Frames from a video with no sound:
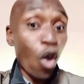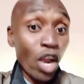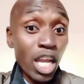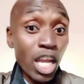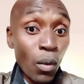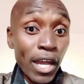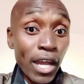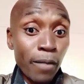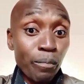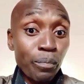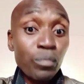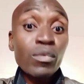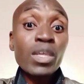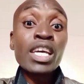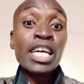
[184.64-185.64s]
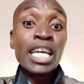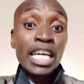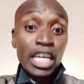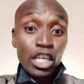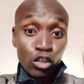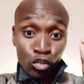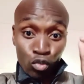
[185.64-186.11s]
only way
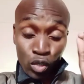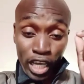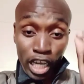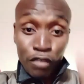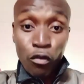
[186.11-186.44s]
to get